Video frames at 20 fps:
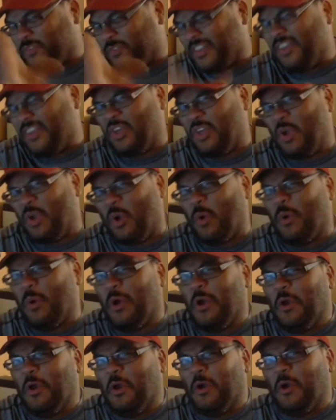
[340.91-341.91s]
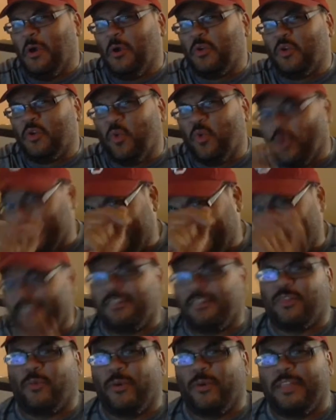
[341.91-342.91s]
TCU
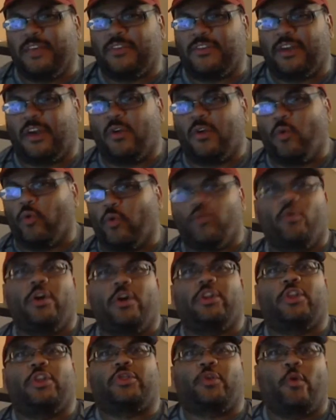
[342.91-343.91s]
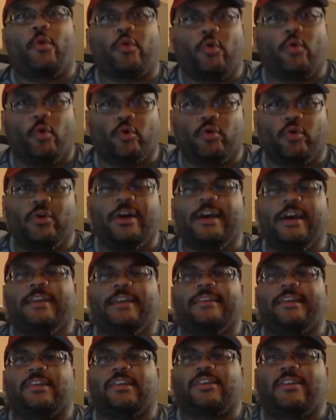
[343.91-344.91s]
28-3 in that second quarter. In the third quarter,
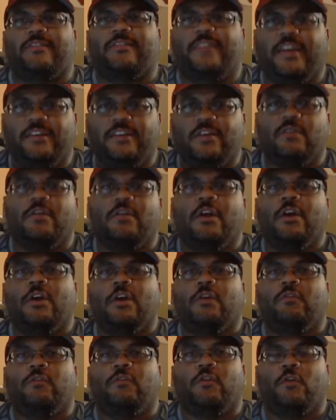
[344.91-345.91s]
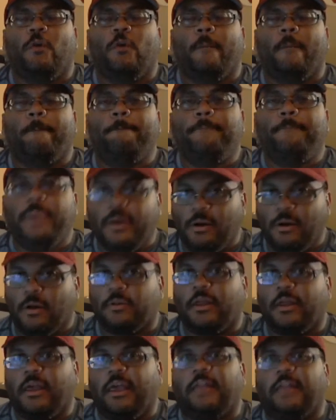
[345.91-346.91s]
they just continued to
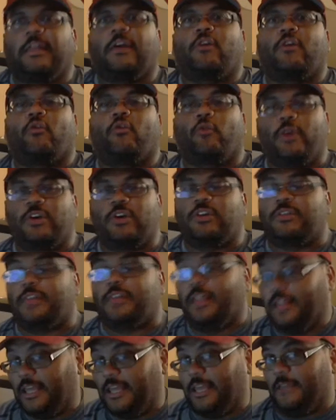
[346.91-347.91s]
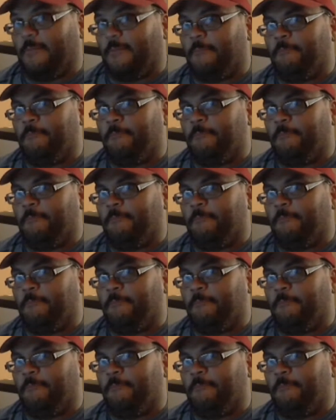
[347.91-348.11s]
build and increase the lead.